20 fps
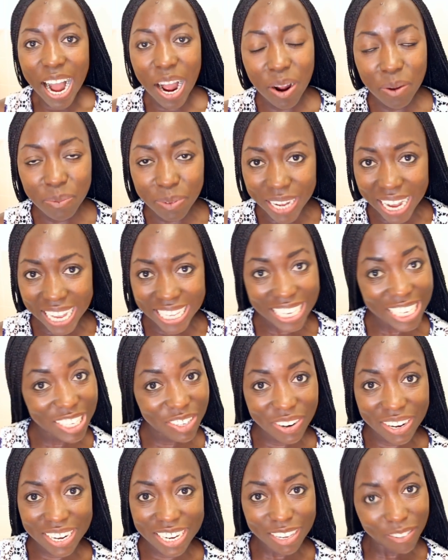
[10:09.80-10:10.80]
I hope you guys
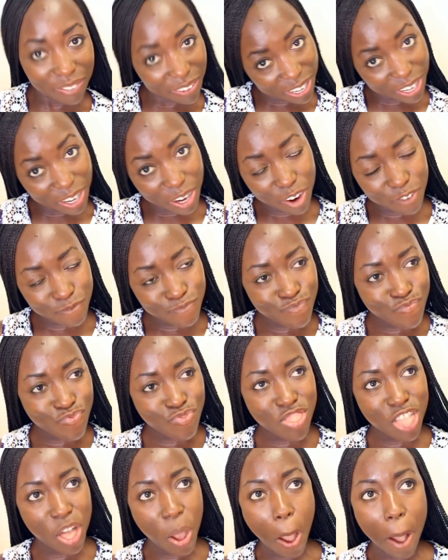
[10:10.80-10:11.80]
enjoyed this video.
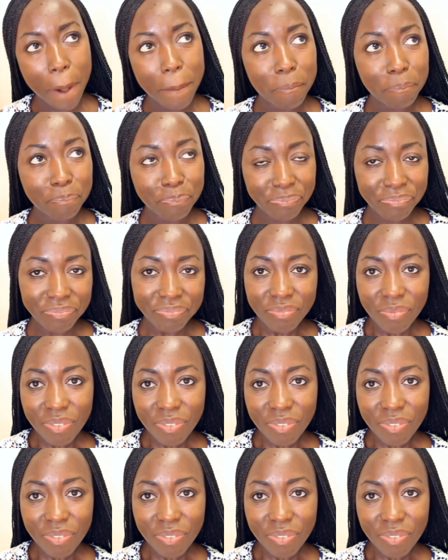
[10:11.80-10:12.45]
Um,